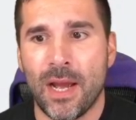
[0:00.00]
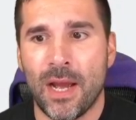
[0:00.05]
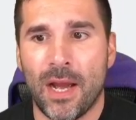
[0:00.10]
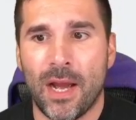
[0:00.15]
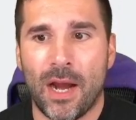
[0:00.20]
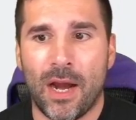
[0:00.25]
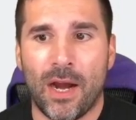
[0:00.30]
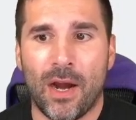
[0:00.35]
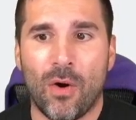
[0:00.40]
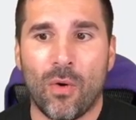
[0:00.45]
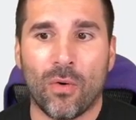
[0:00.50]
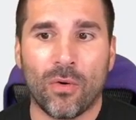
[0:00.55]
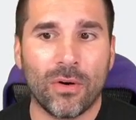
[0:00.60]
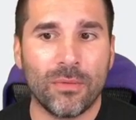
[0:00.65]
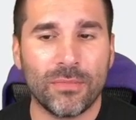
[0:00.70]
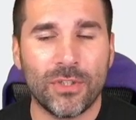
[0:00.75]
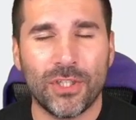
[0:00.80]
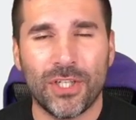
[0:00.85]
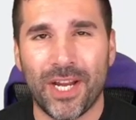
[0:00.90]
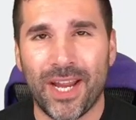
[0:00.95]

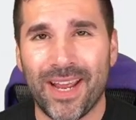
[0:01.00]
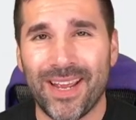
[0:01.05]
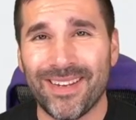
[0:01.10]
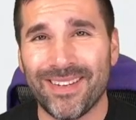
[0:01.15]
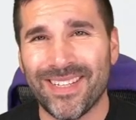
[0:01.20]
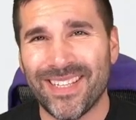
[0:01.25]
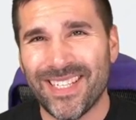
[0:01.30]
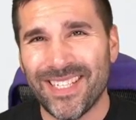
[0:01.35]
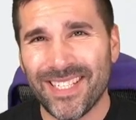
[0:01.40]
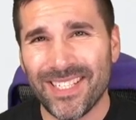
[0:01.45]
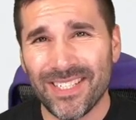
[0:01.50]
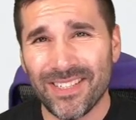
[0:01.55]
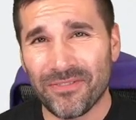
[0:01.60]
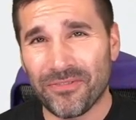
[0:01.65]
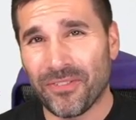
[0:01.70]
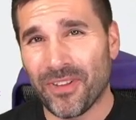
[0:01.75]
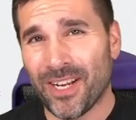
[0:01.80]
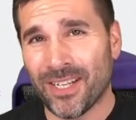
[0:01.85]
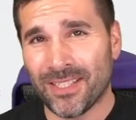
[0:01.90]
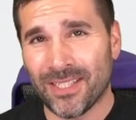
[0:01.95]
Orum's Chant. This is a
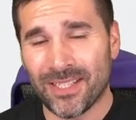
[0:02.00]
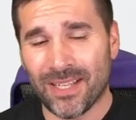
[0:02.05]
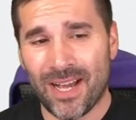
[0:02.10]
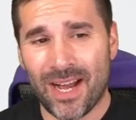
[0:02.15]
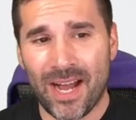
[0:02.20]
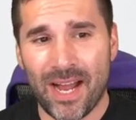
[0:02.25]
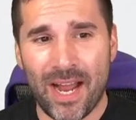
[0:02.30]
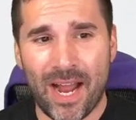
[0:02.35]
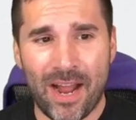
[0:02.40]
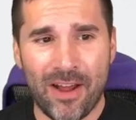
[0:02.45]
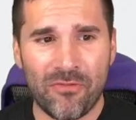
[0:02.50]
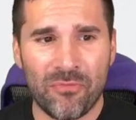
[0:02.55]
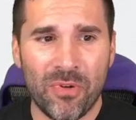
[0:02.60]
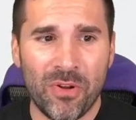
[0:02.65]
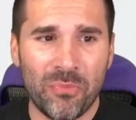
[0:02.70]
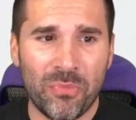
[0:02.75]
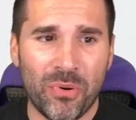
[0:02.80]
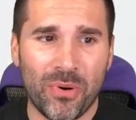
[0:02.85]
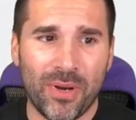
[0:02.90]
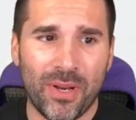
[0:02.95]
flex slot. I've
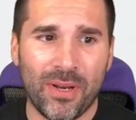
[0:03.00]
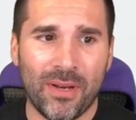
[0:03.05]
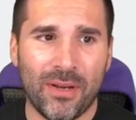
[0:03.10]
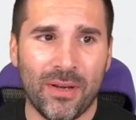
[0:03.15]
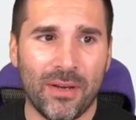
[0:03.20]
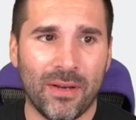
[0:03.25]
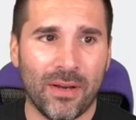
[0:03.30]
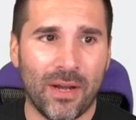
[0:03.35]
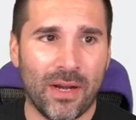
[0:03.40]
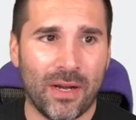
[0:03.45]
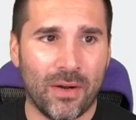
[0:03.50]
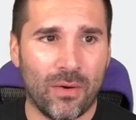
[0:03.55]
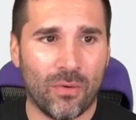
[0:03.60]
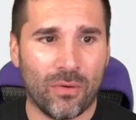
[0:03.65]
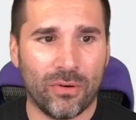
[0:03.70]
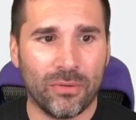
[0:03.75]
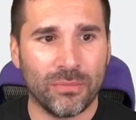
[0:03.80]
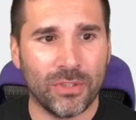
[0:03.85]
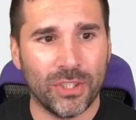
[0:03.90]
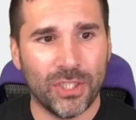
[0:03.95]
been putting
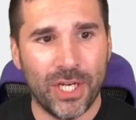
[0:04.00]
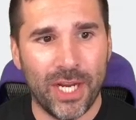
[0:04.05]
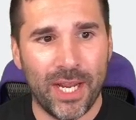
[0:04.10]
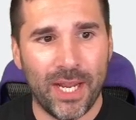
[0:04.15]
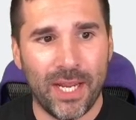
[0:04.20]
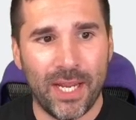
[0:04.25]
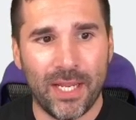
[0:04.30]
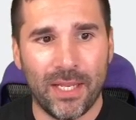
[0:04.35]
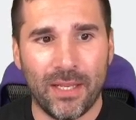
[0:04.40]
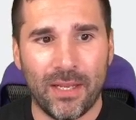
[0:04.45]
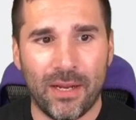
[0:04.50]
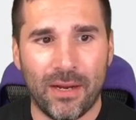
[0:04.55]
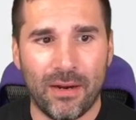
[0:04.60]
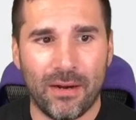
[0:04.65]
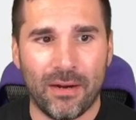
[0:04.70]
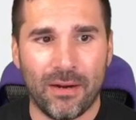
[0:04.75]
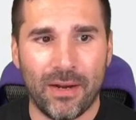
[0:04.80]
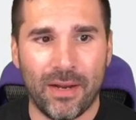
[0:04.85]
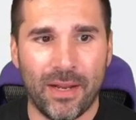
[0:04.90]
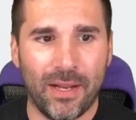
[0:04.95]
Orum's Chant in
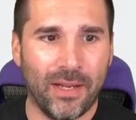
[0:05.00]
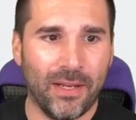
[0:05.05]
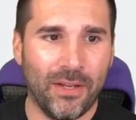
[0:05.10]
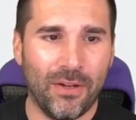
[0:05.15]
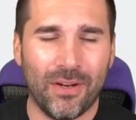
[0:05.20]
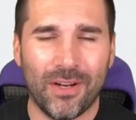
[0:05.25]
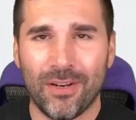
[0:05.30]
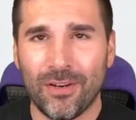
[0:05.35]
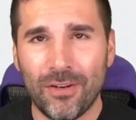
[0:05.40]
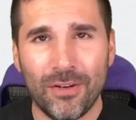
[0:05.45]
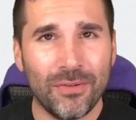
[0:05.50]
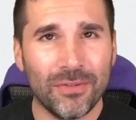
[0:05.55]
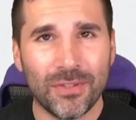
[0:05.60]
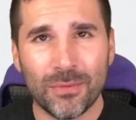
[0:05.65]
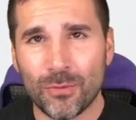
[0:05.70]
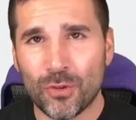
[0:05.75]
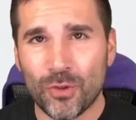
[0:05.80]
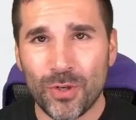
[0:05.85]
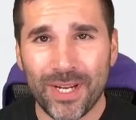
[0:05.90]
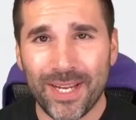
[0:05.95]
there. You can do
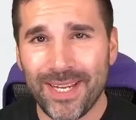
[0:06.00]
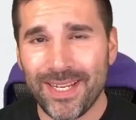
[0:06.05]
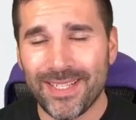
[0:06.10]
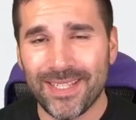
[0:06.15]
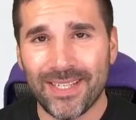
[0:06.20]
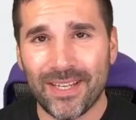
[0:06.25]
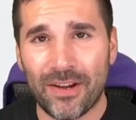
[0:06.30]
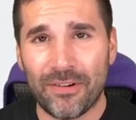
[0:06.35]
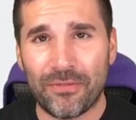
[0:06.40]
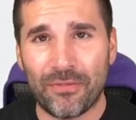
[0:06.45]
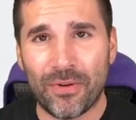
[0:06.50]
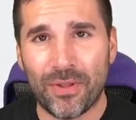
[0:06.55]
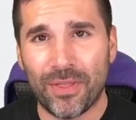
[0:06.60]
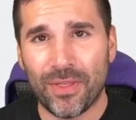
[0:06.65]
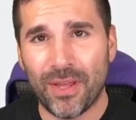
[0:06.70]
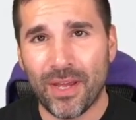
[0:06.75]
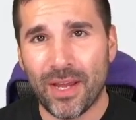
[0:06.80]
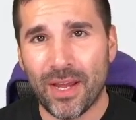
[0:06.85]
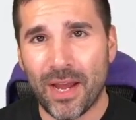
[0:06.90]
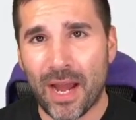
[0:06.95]
some tricky stuff with
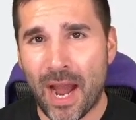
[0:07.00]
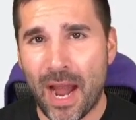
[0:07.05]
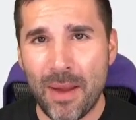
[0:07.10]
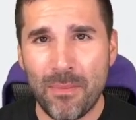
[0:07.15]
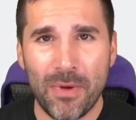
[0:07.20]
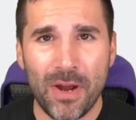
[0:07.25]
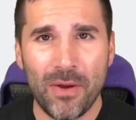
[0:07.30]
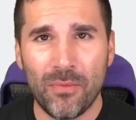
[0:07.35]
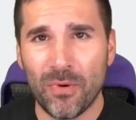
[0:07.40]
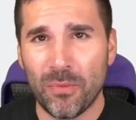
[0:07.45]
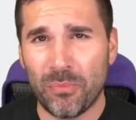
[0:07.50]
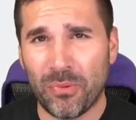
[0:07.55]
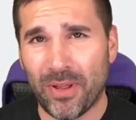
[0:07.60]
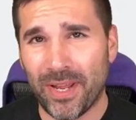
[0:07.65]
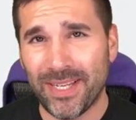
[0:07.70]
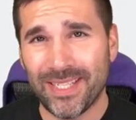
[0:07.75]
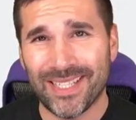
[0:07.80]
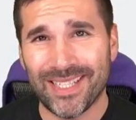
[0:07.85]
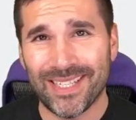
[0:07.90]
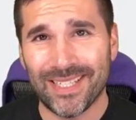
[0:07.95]
it. I might
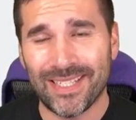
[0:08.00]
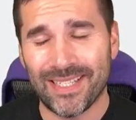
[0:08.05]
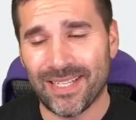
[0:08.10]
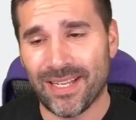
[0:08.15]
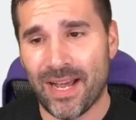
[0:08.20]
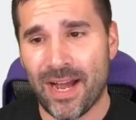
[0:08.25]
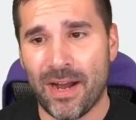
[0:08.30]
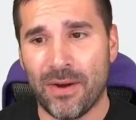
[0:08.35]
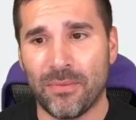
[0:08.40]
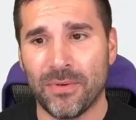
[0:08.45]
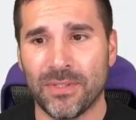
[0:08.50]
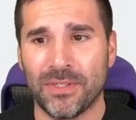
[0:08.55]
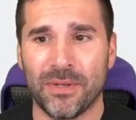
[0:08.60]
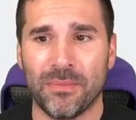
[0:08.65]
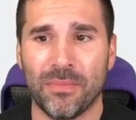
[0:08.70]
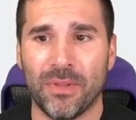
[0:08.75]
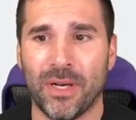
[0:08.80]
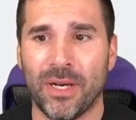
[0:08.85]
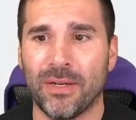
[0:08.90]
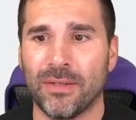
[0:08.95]
replace this slot with
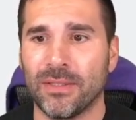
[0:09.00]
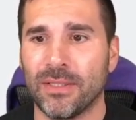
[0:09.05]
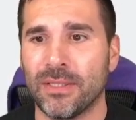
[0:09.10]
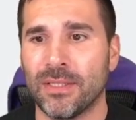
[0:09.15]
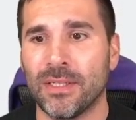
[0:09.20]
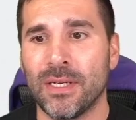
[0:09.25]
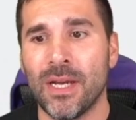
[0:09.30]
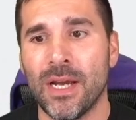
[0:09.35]
something else.